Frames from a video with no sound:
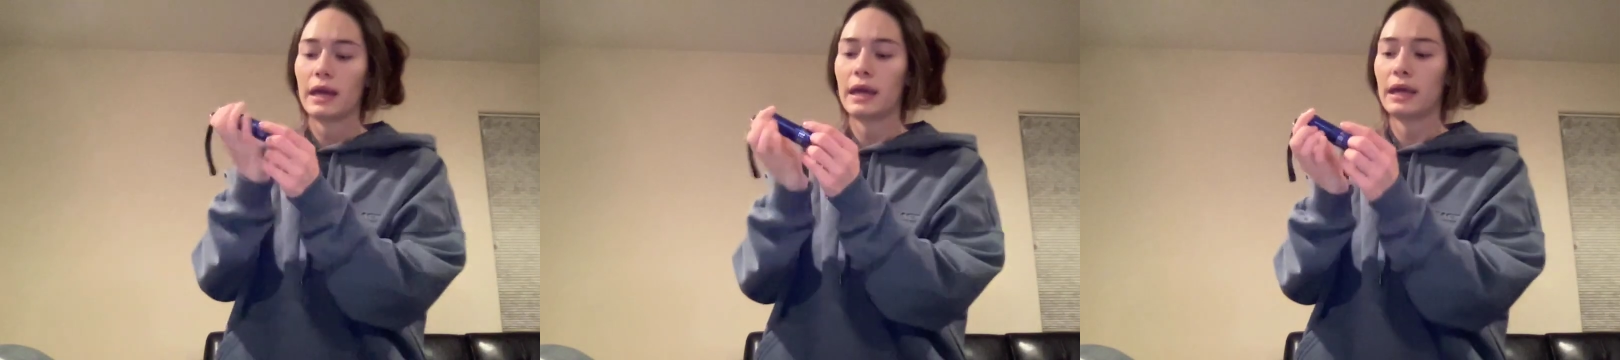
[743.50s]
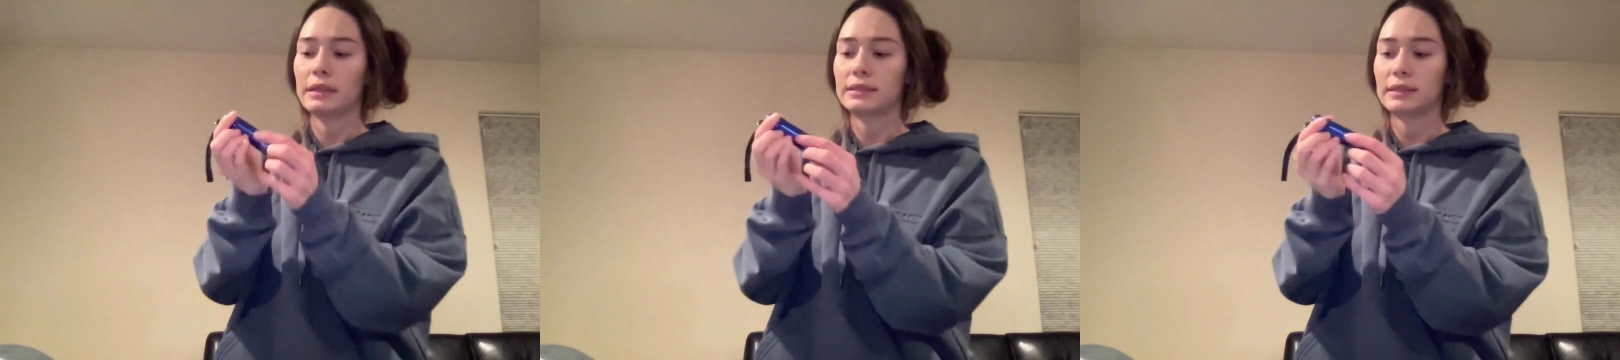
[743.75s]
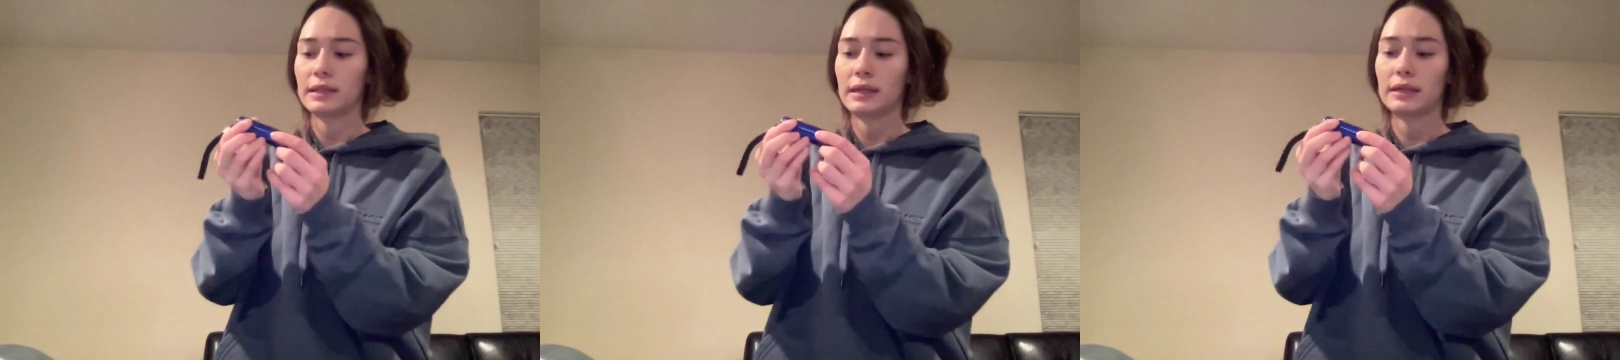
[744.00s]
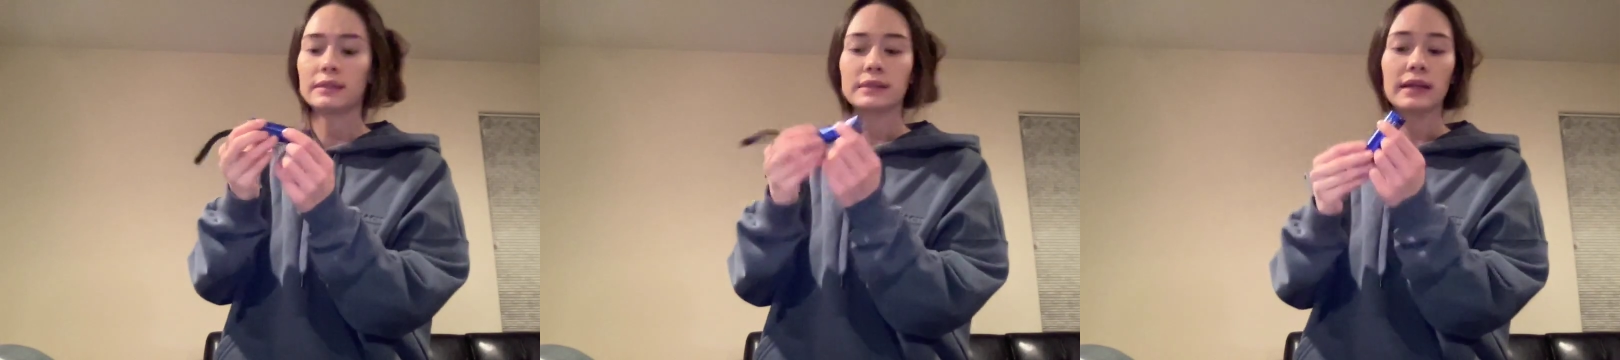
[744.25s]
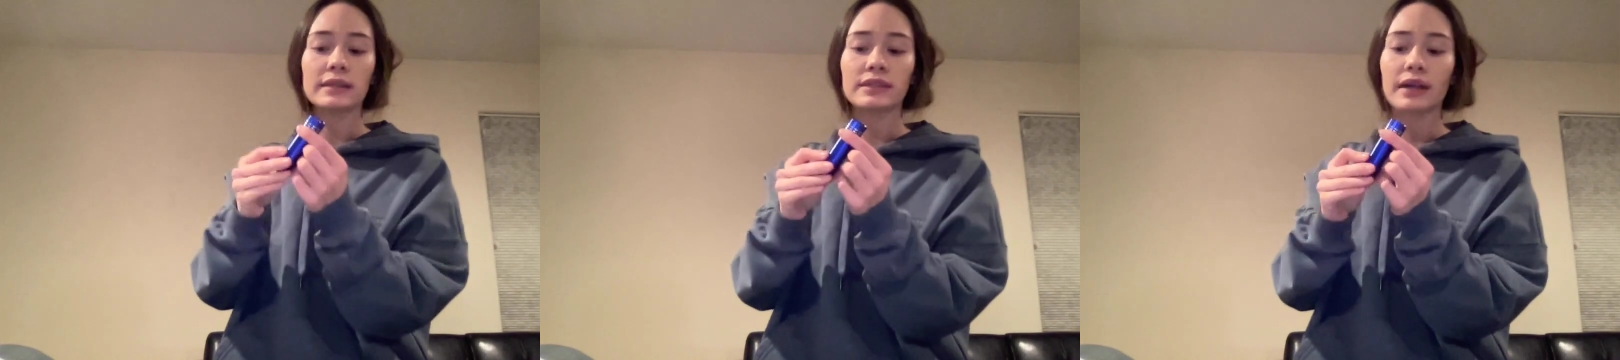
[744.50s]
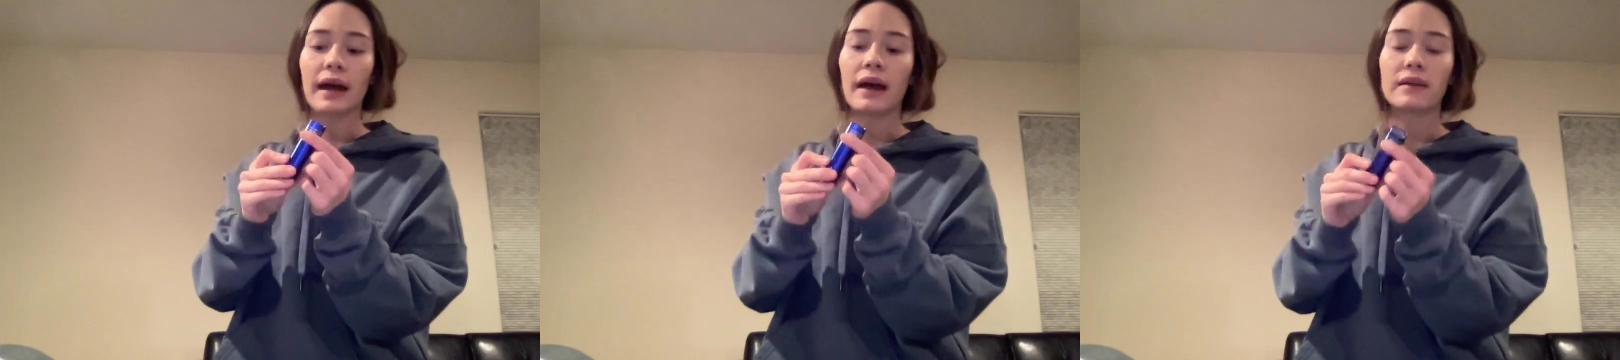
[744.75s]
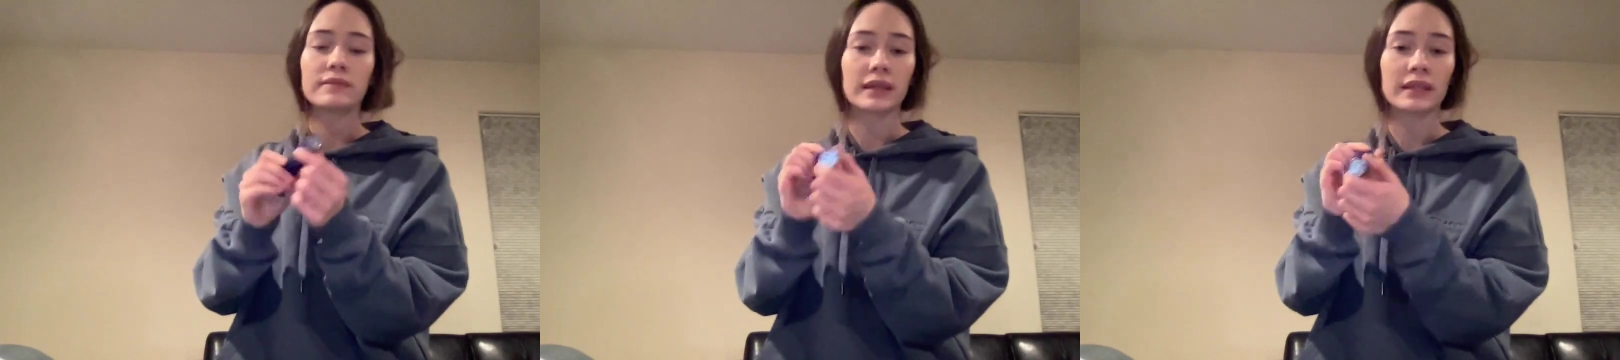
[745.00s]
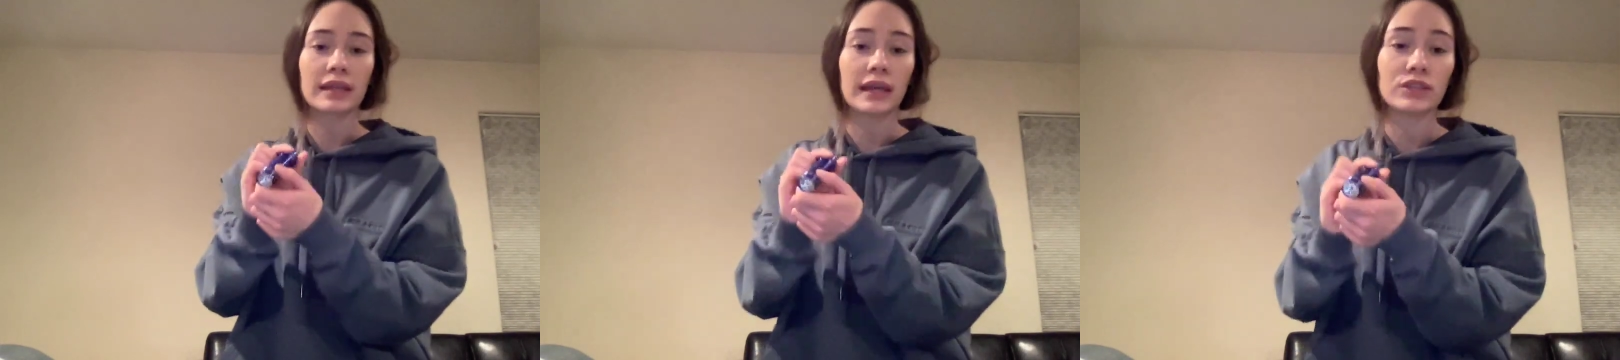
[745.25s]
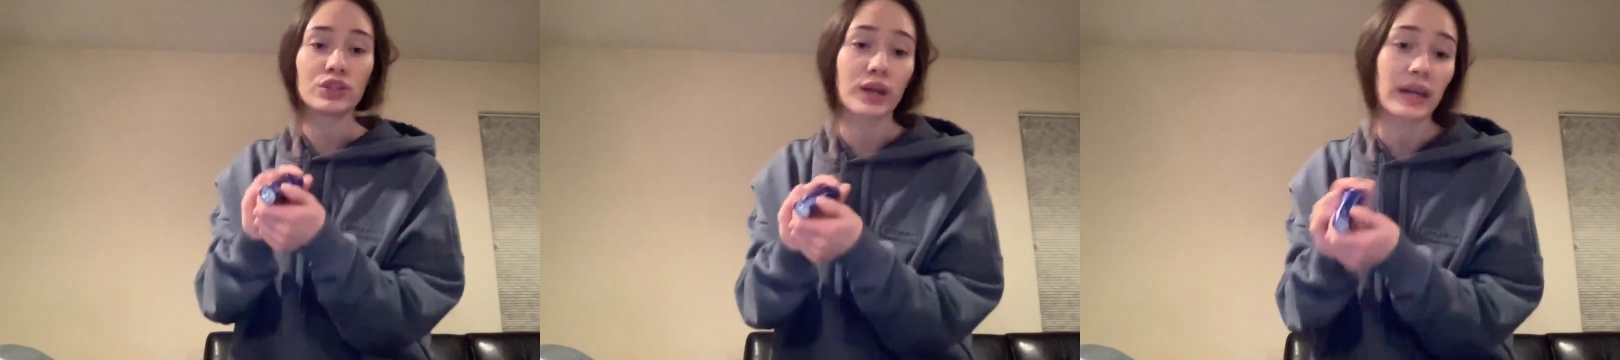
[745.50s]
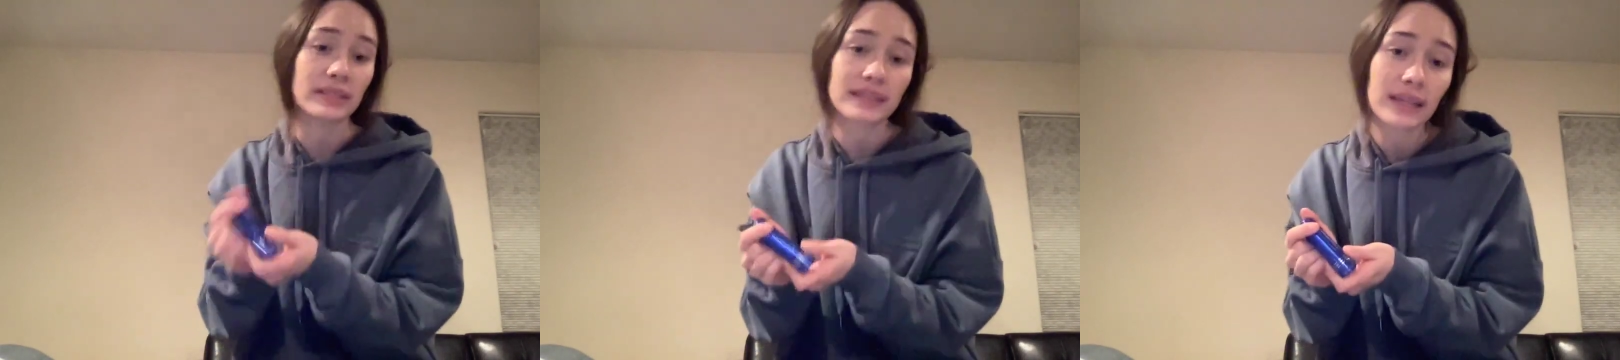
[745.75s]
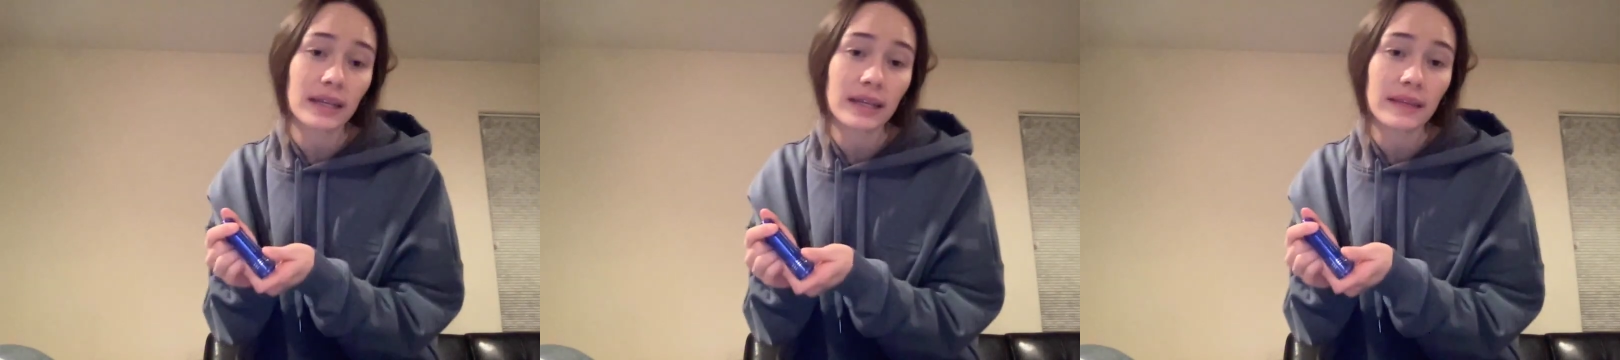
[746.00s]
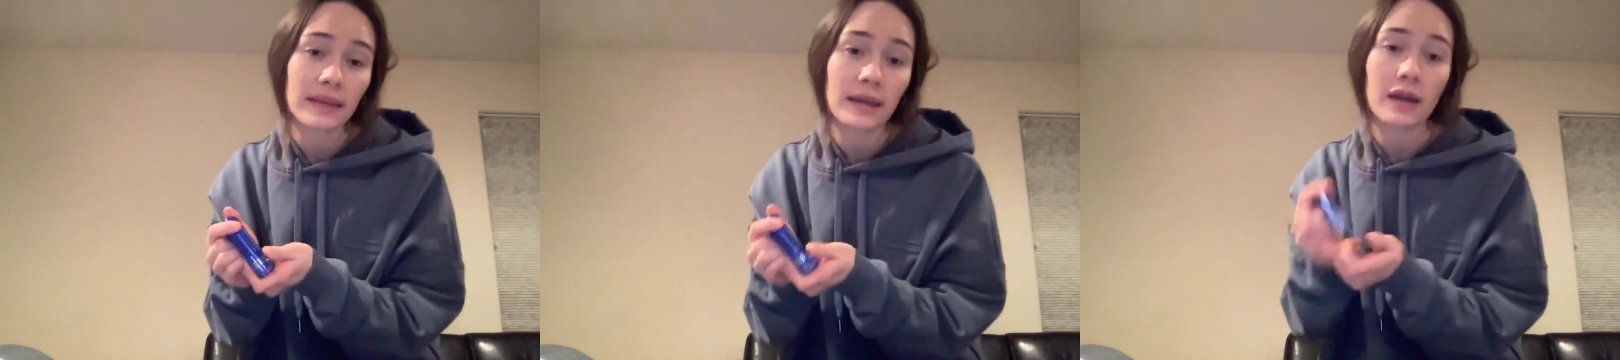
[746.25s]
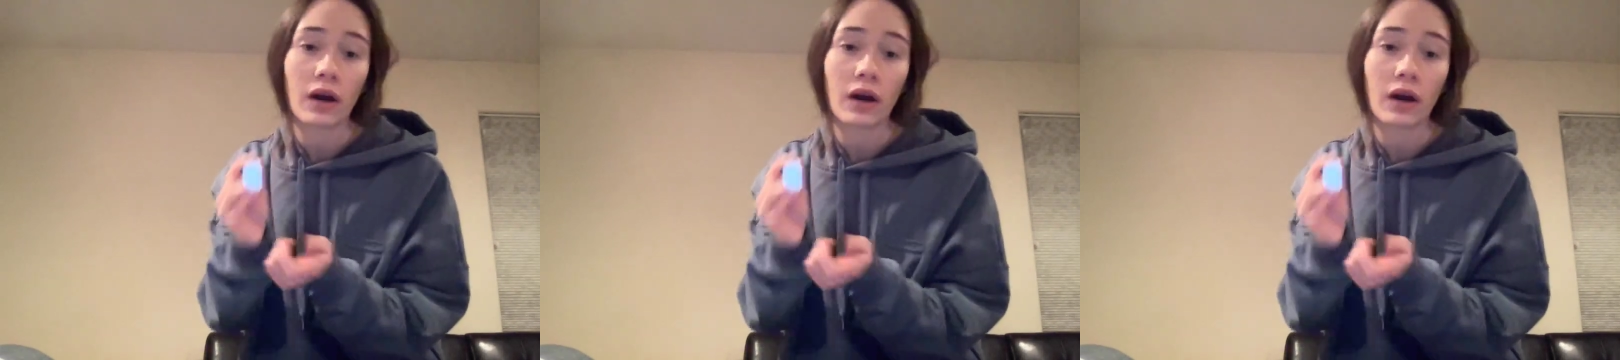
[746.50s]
It is nice to have in case you can't see anything,